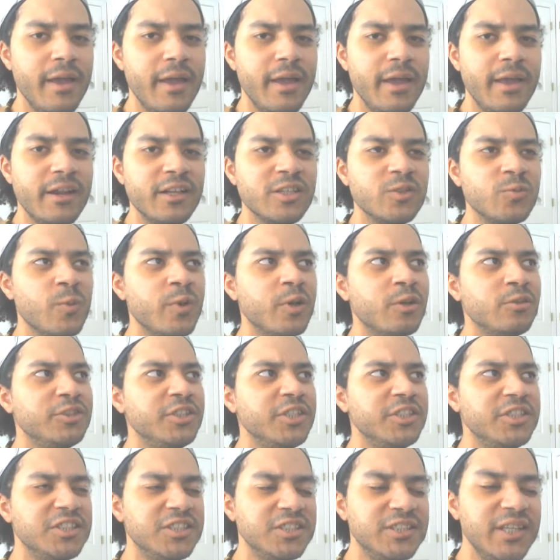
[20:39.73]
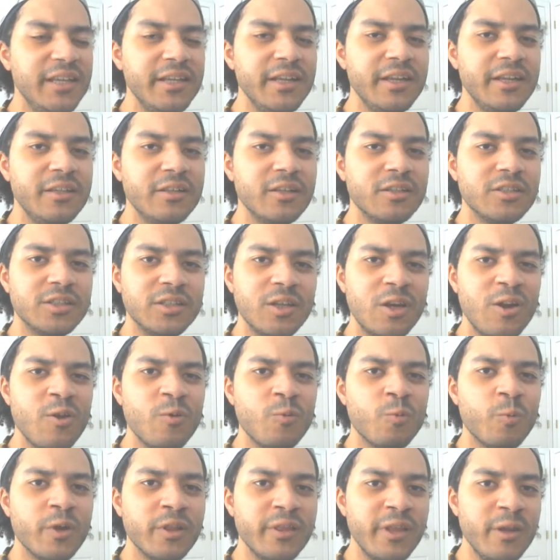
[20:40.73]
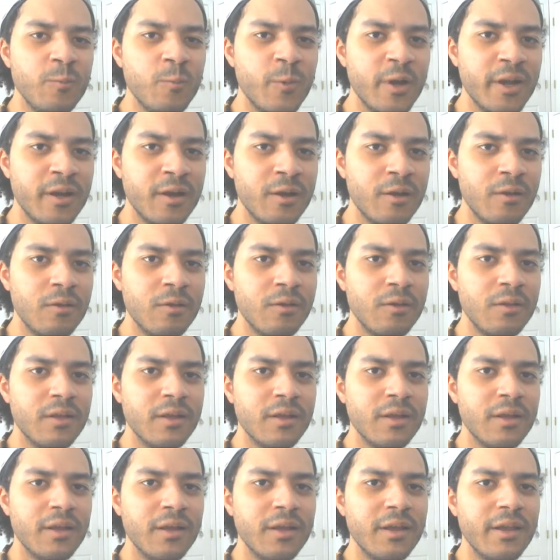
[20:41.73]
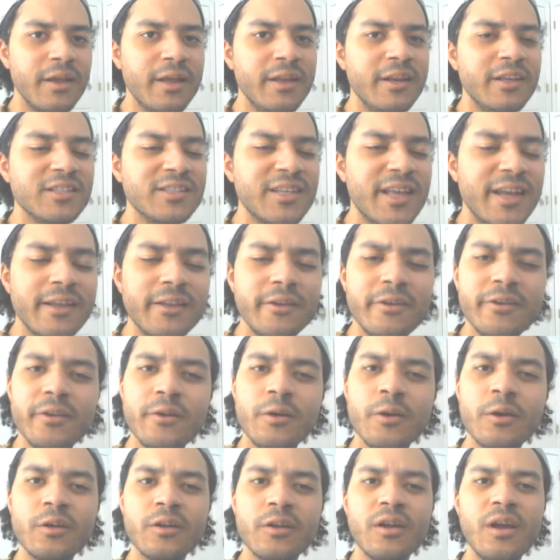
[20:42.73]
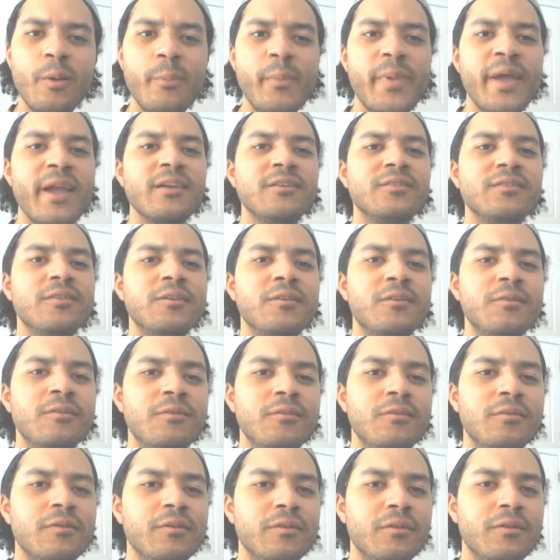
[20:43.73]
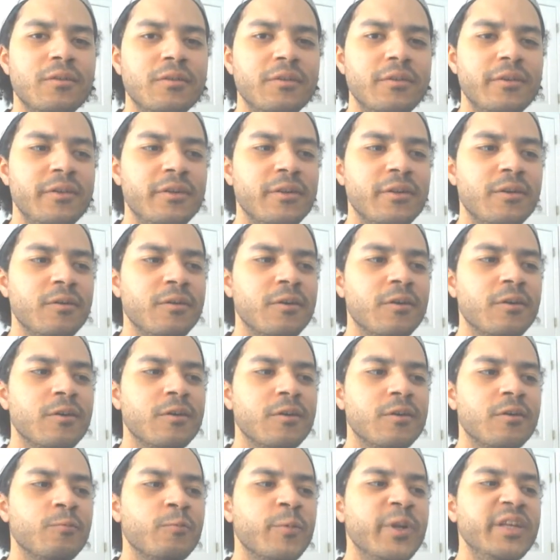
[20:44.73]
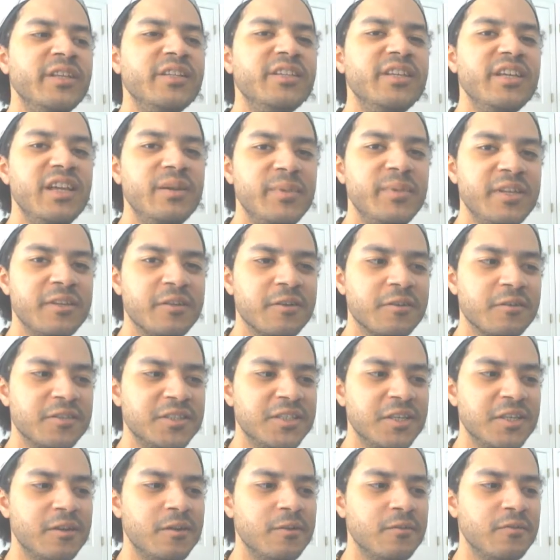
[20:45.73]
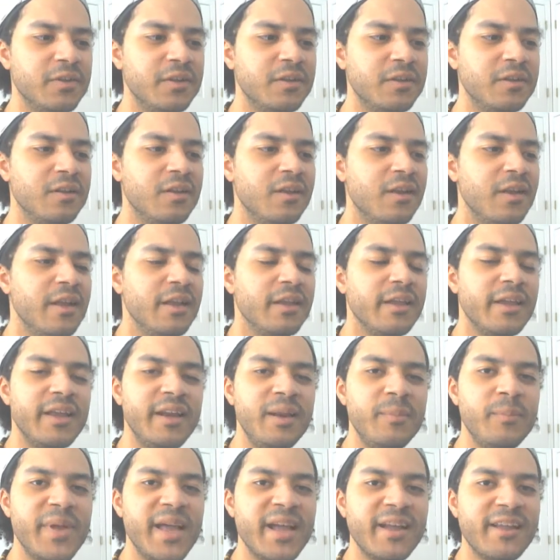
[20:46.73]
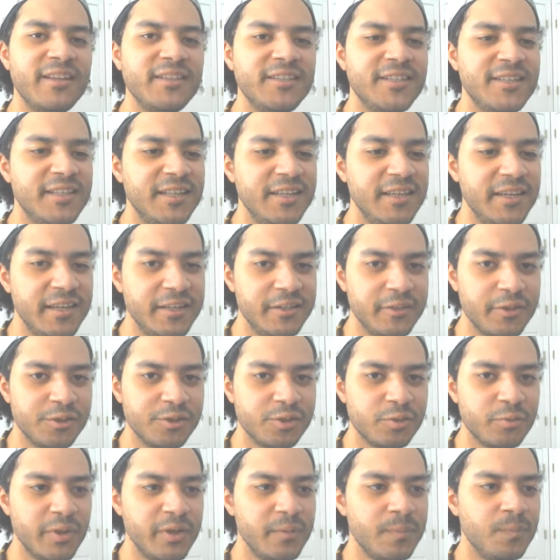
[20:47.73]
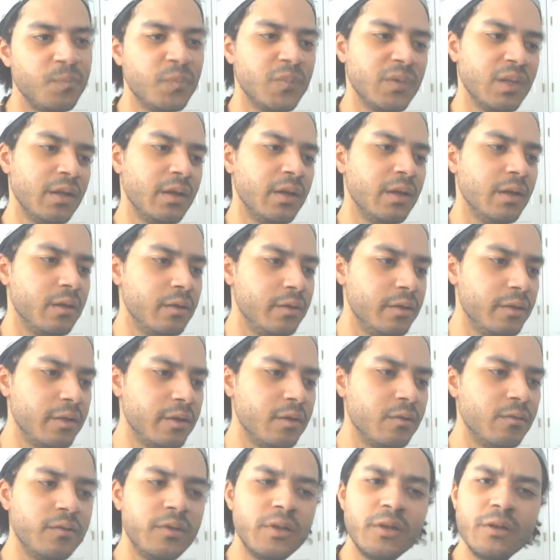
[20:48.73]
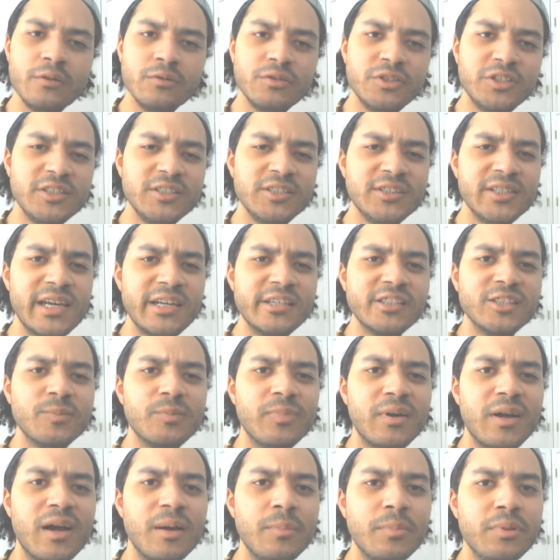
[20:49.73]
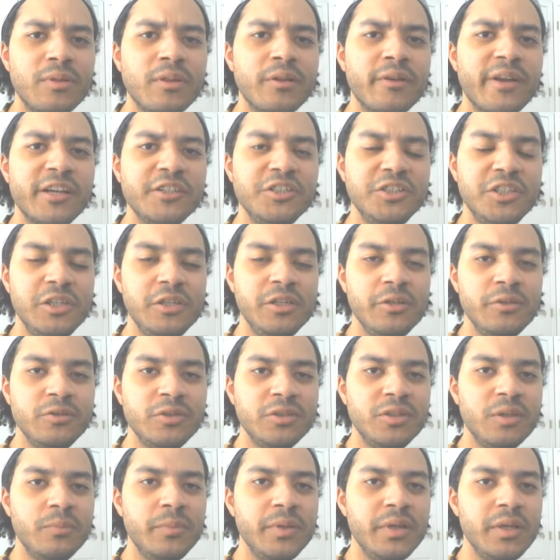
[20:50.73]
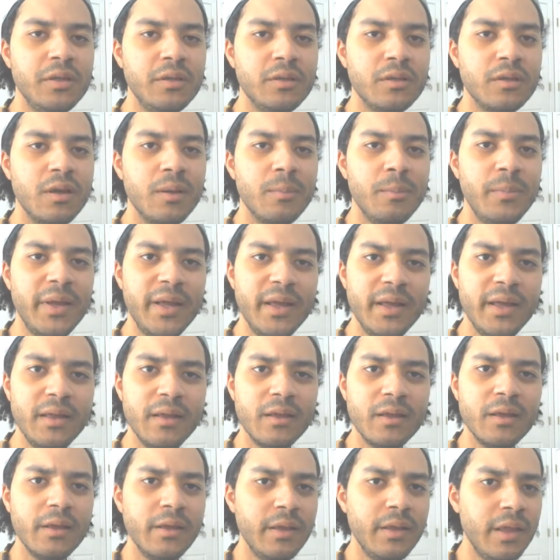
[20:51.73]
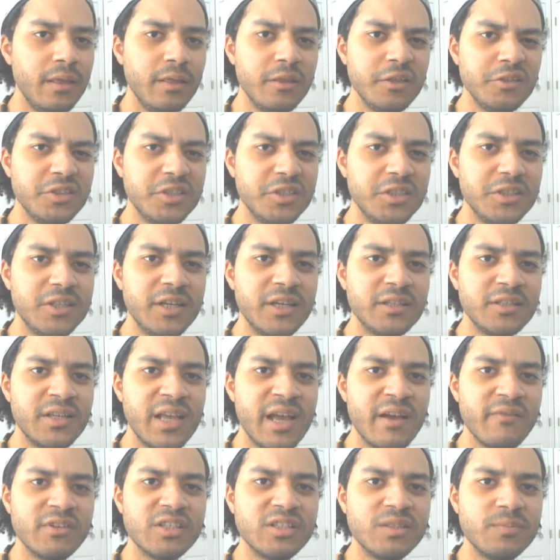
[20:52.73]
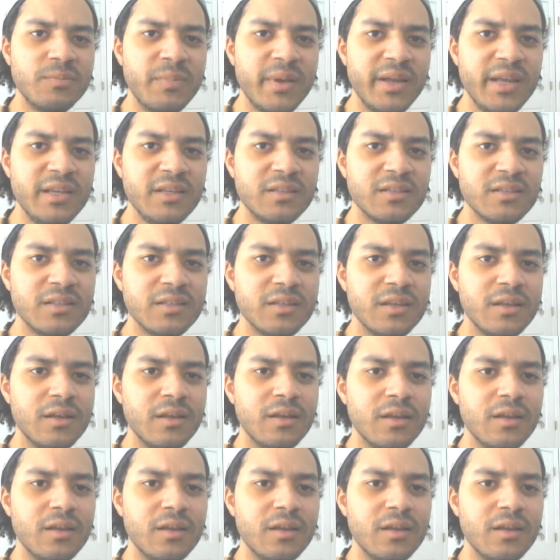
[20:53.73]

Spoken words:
as well, she's singing the song really well, and it's like, her comeback song, her redeeming herself and getting back into the industry. No, she's not as popular as she used to be, but at least she does have a space